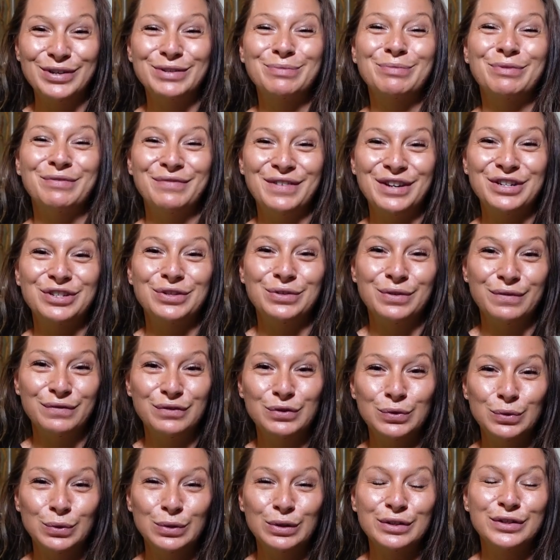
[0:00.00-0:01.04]
prevention of
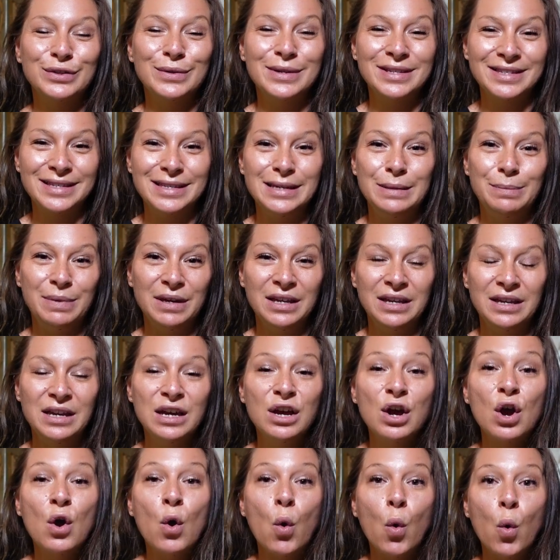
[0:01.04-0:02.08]
TOL, so it's keeping
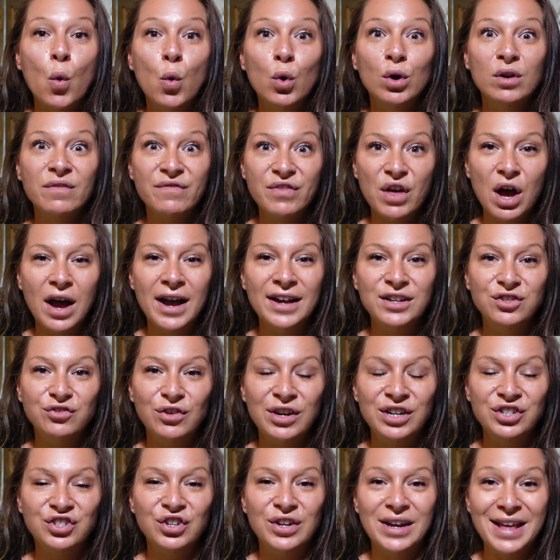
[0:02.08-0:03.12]
all of the
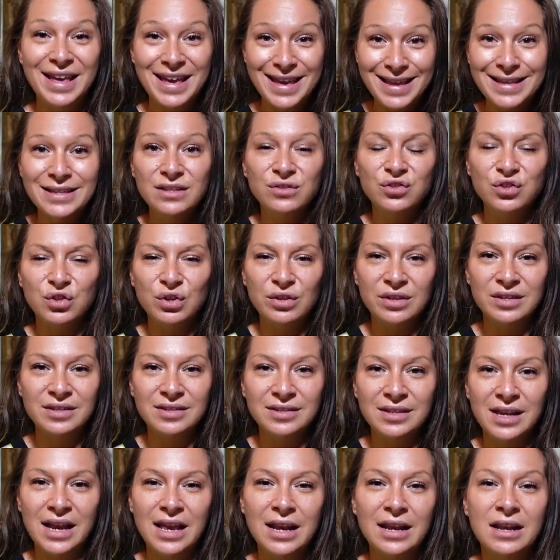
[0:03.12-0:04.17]
hydration into the
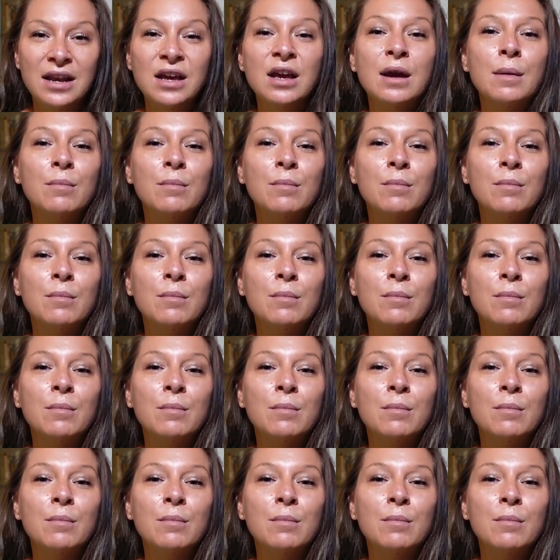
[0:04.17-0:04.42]
skin,